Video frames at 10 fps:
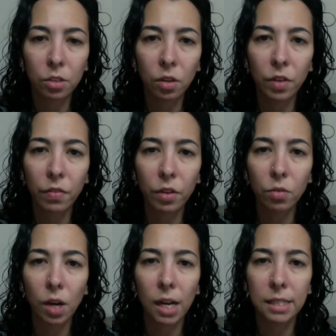So I've given you
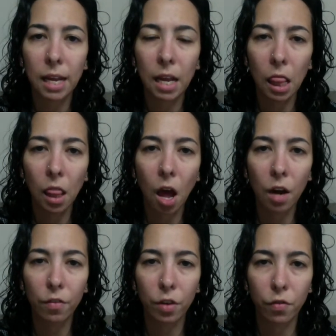guys a
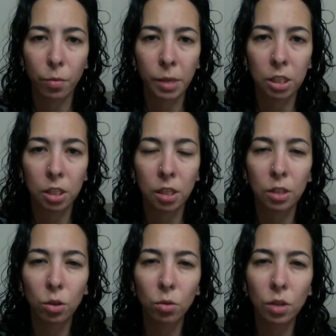lot of information. I
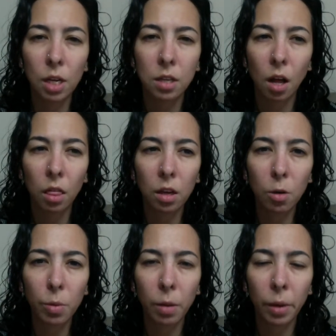told you guys a
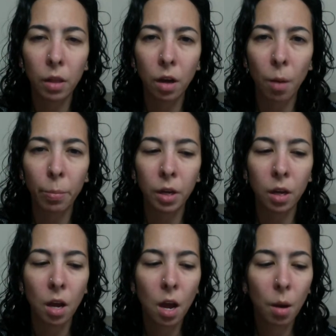little bit about the
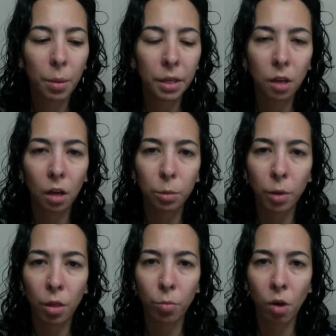company, but then I talked
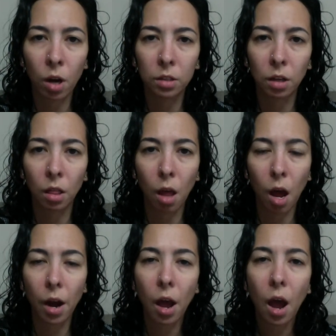about the product a
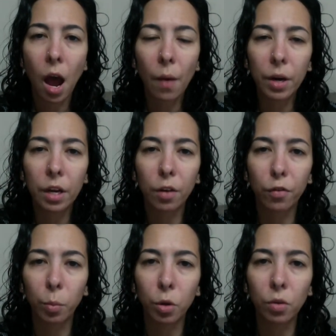lot. I want to hear
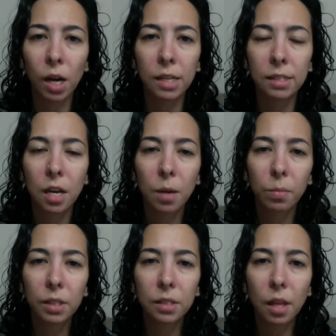from you guys.
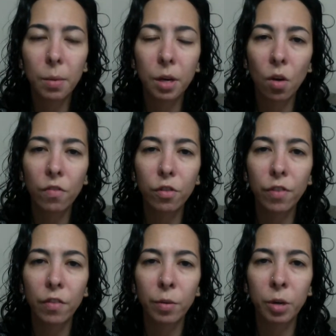Please let me know if you've
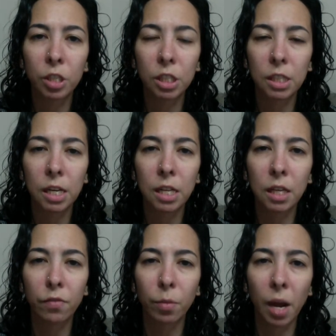ever purchased
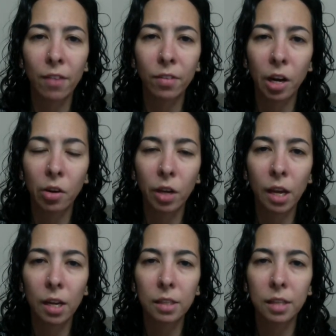anything from Avalon
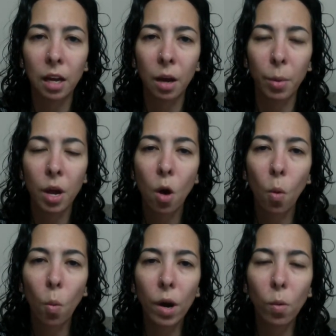Organics,
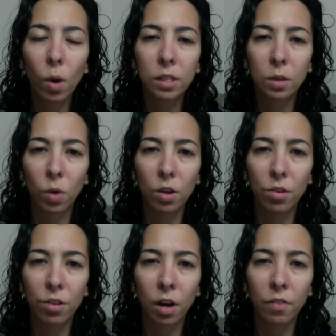what it was and what you
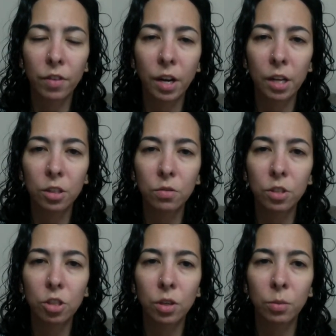thought of it. I do
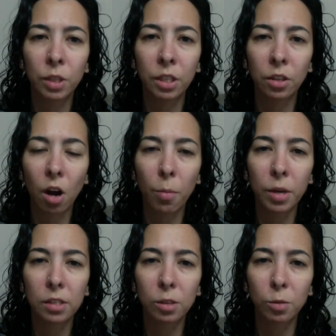enjoy reading your
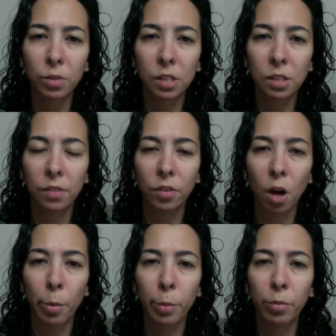comments, so please leave a
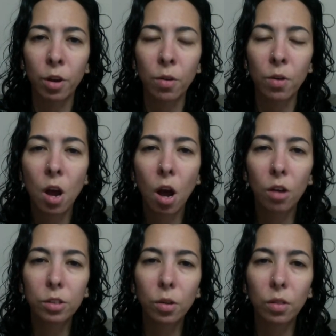comment below.
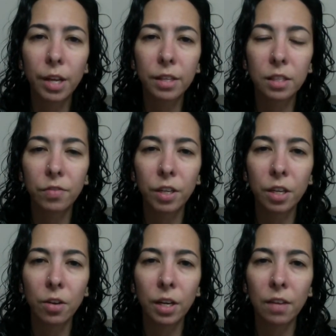Also, like this
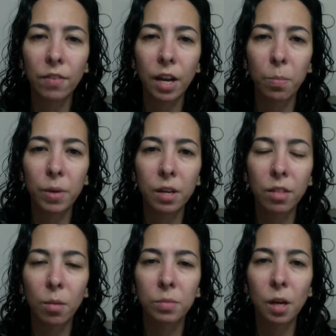video and give it a big
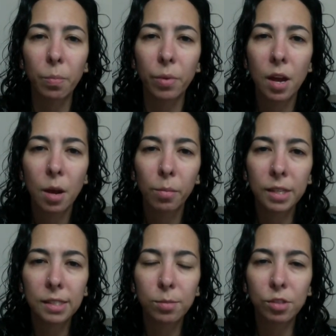thumbs up.
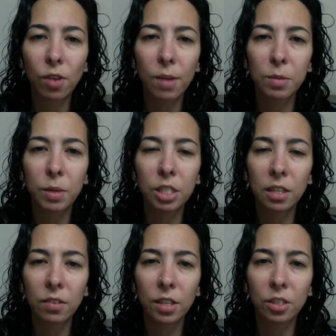Please subscribe to my
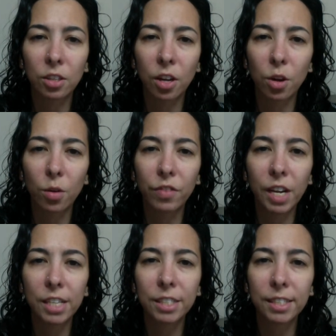channel and turn on
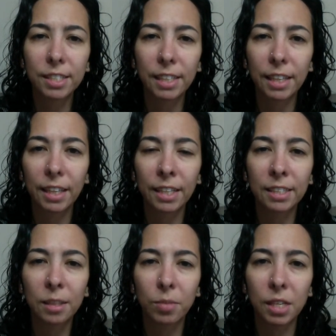notifications to get the
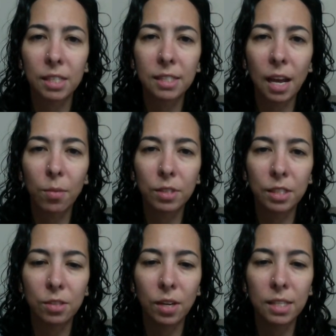latest updates. I will
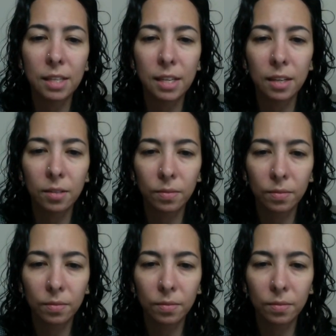see you guys later.